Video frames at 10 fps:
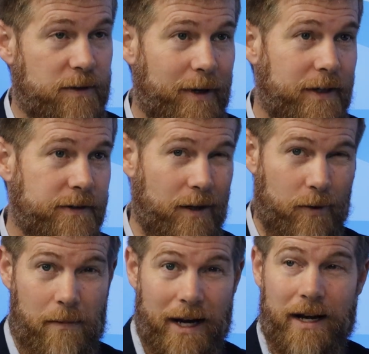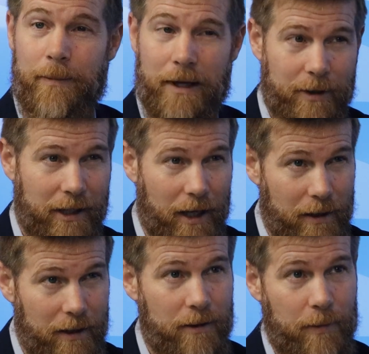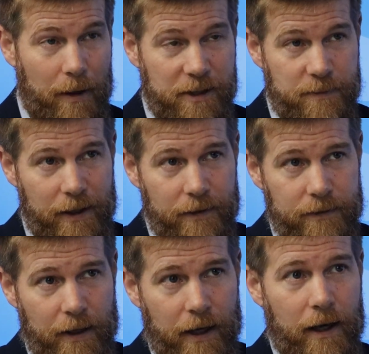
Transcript: space that we might not be able to get in the public space.